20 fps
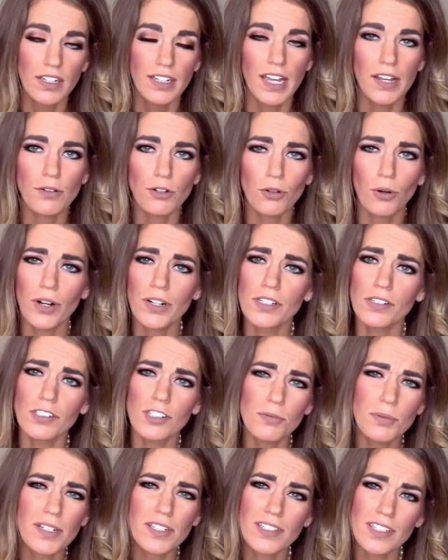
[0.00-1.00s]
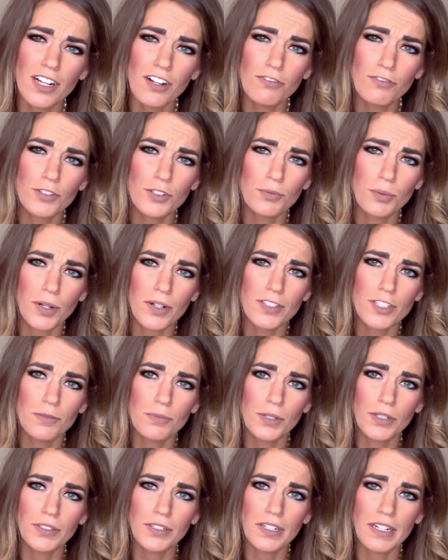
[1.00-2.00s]
It requires a little bit of
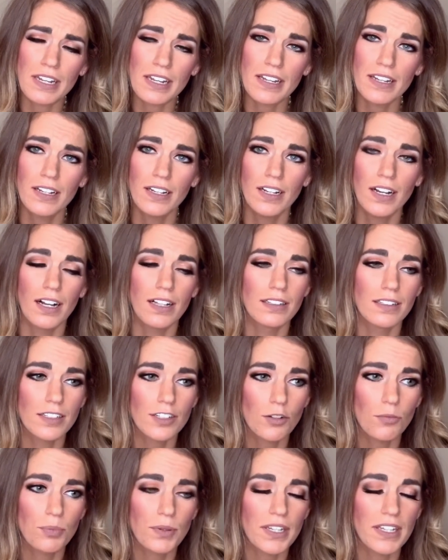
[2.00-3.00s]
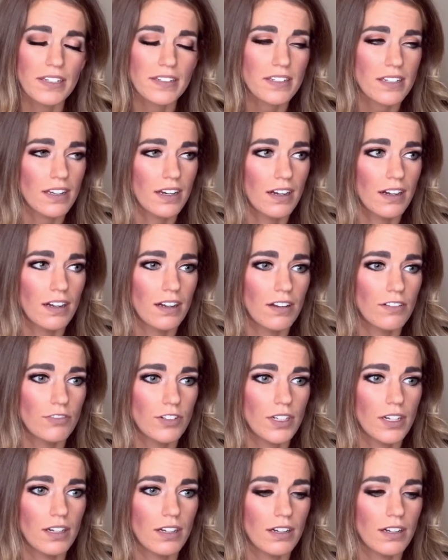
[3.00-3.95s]
self-responsibility, a little bit of